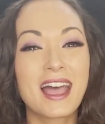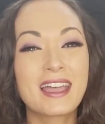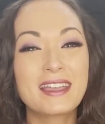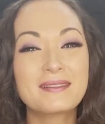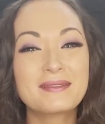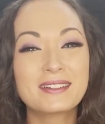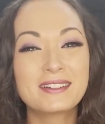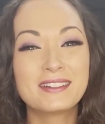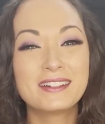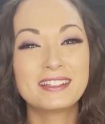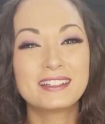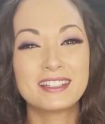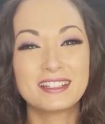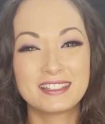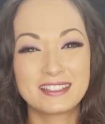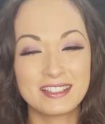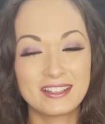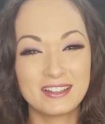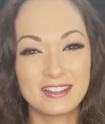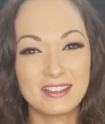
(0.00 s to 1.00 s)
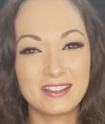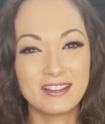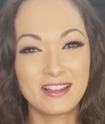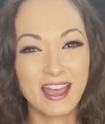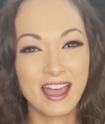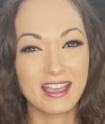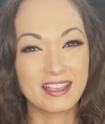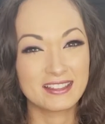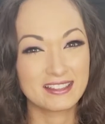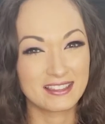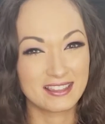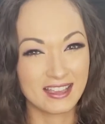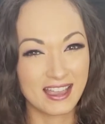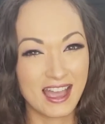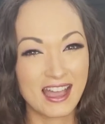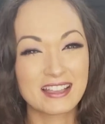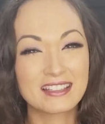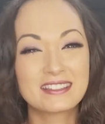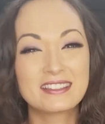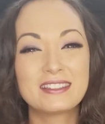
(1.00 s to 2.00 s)
I am going to show you guys the
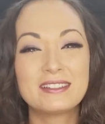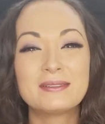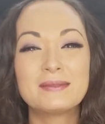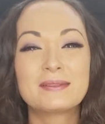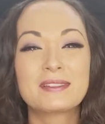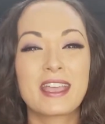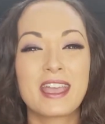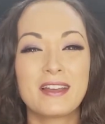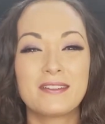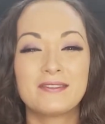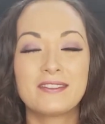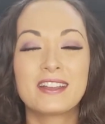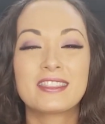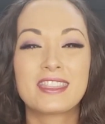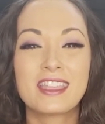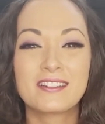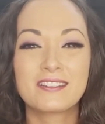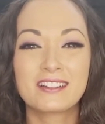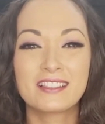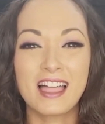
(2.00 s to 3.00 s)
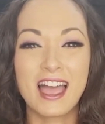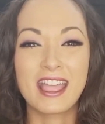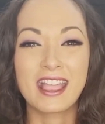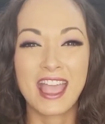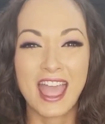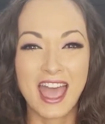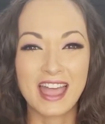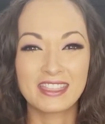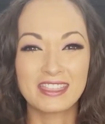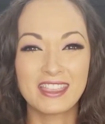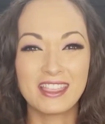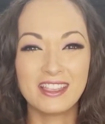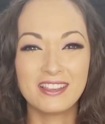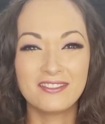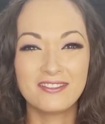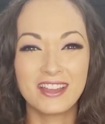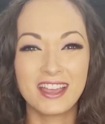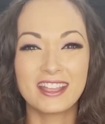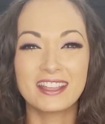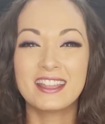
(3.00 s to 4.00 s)
costumes and what they were like at the
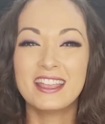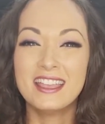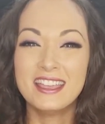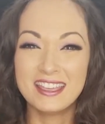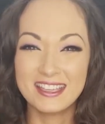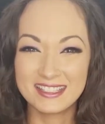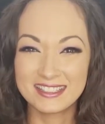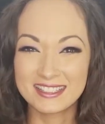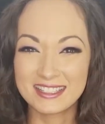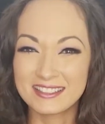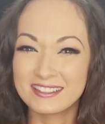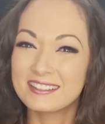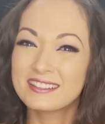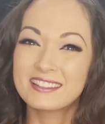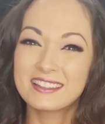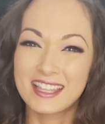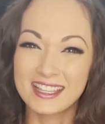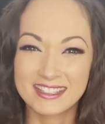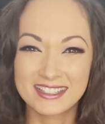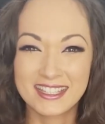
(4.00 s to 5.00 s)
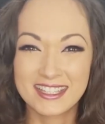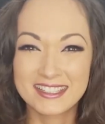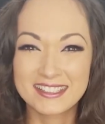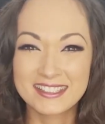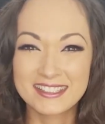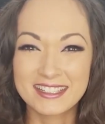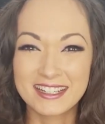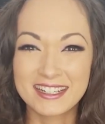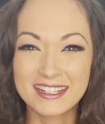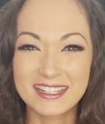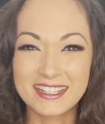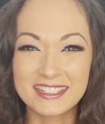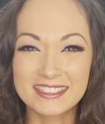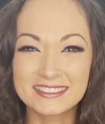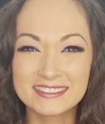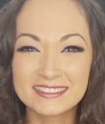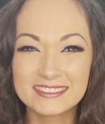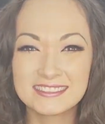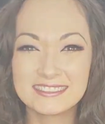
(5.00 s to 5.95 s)
event. So let's get started.